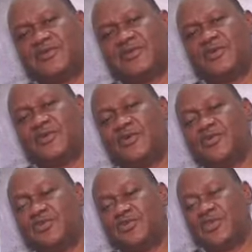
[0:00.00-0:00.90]
for
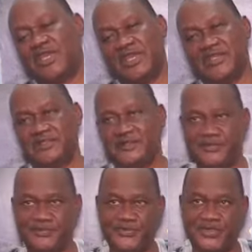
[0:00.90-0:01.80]
almost 4 years
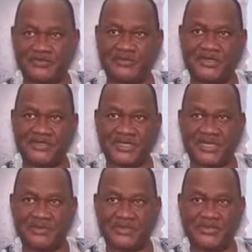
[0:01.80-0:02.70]
of my
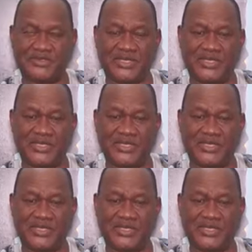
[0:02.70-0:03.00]
retirement,